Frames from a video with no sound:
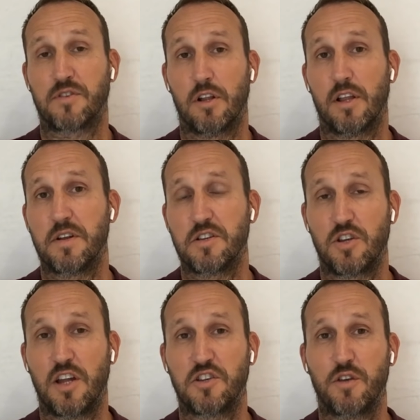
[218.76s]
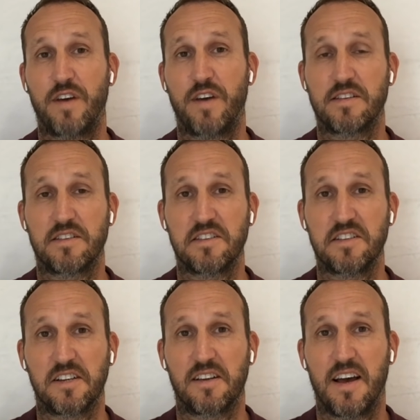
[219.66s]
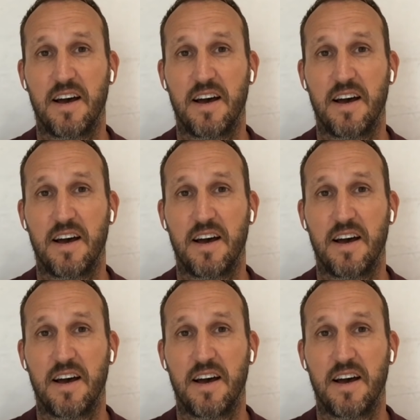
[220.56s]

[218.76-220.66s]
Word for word: absolutely. I mean, it's Juventus, isn't it?